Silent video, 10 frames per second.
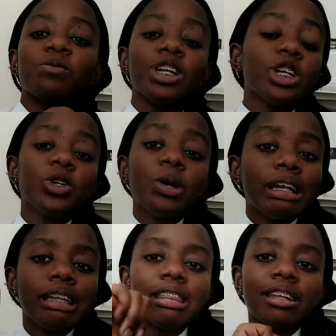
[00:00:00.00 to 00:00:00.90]
We didn't do
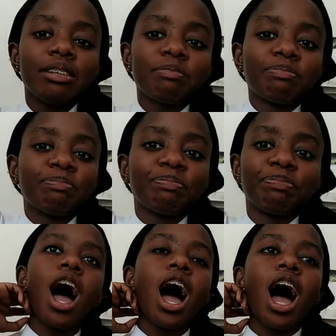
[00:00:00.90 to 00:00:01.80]
anything.
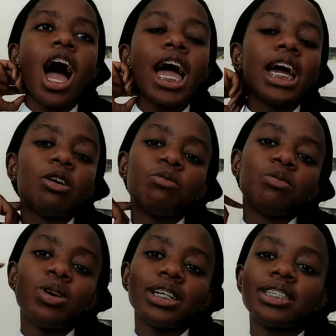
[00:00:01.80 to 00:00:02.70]

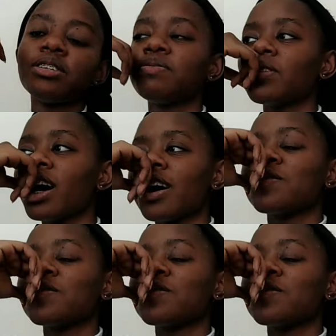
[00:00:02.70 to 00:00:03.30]
We wasted 4